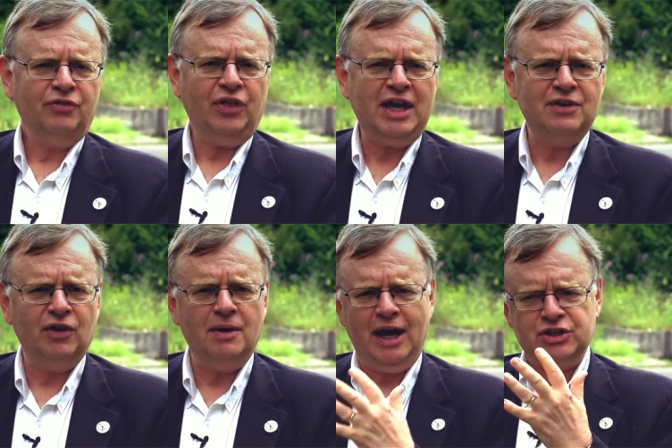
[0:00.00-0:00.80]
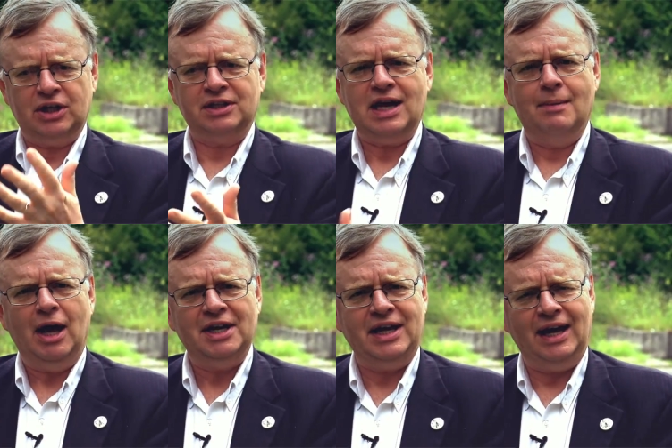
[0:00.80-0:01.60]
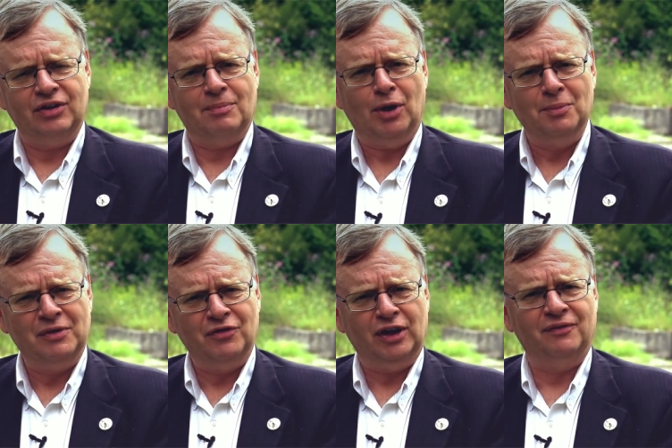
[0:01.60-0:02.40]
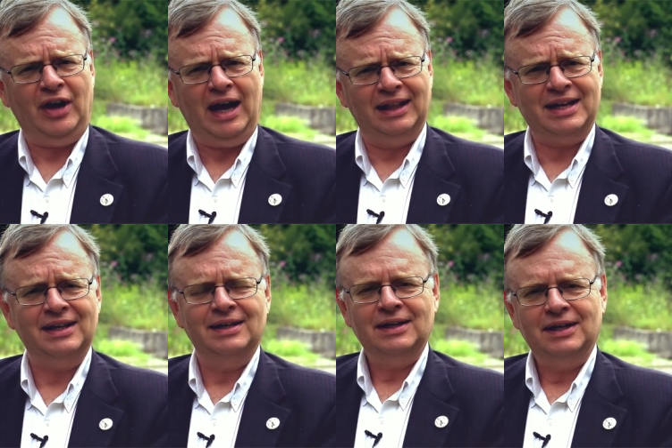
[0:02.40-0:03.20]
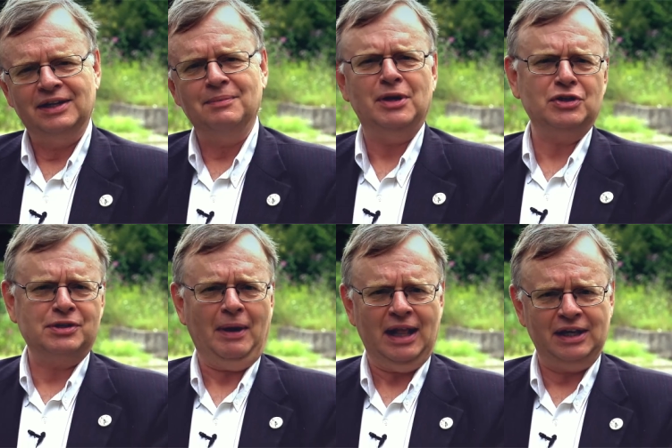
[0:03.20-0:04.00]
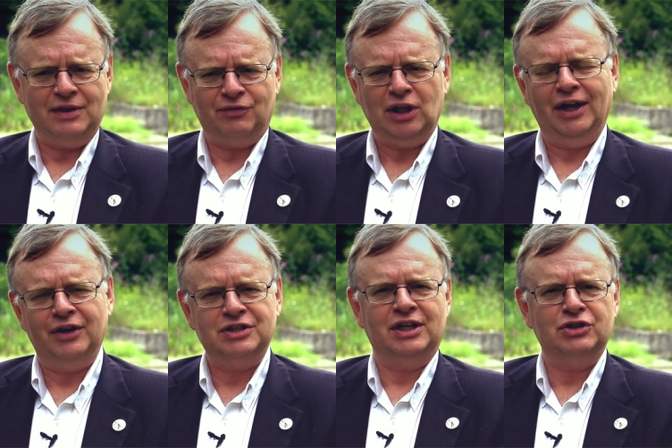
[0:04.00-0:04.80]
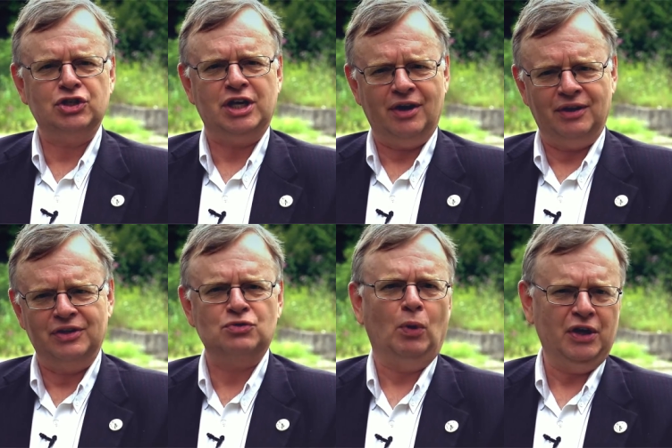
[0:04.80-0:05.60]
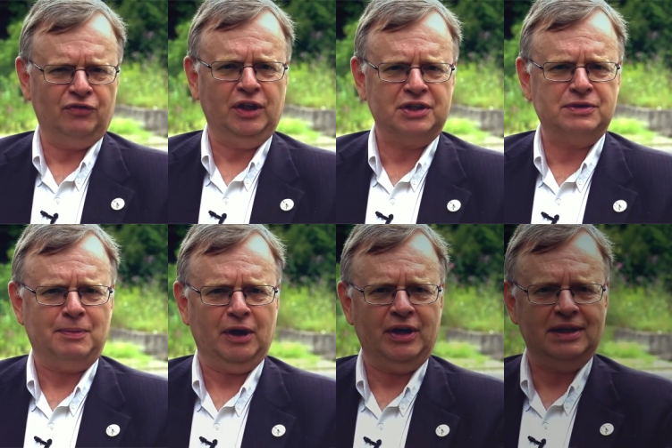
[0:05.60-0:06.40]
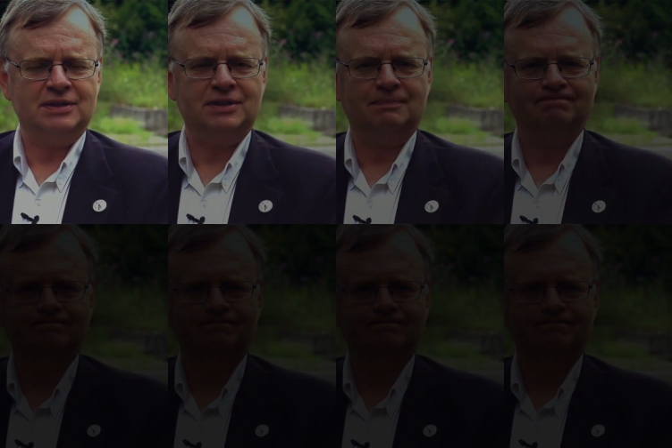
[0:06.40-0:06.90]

thank you very much, and come on down to the Bowmanville Valley in the municipality of Clarington and share in this wonderful experience.